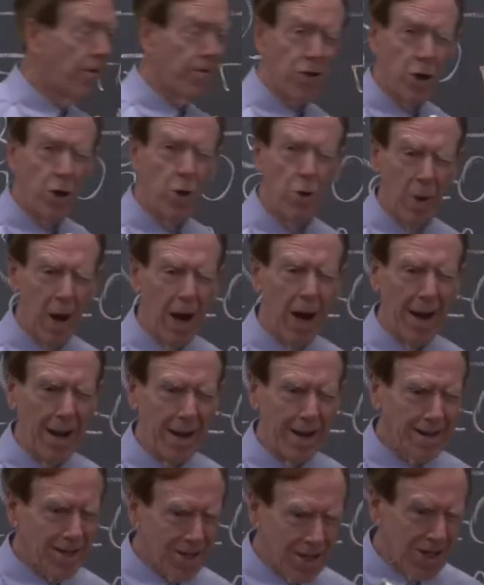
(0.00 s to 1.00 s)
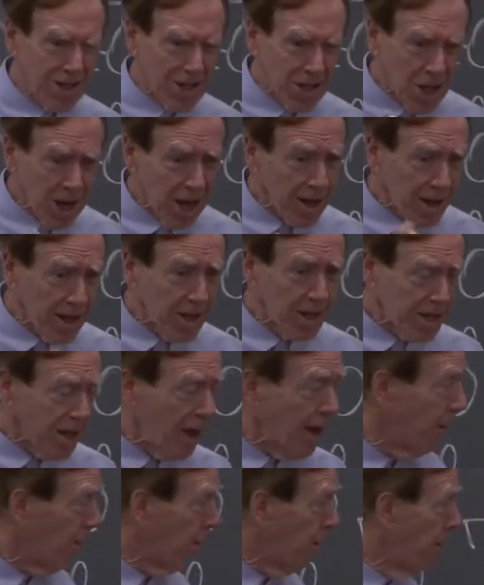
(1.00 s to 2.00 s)
of 2I? Let's just check this
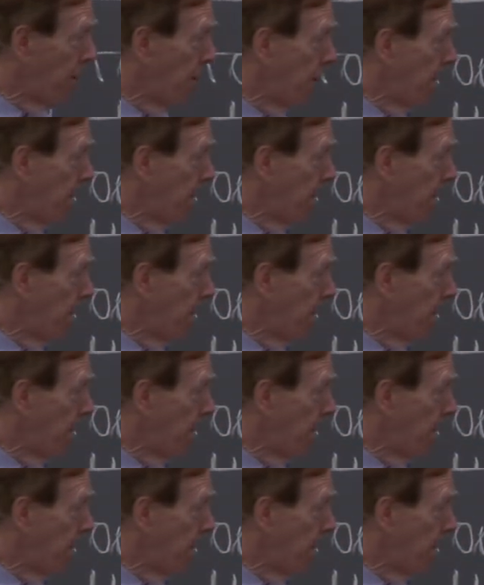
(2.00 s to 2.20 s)
out.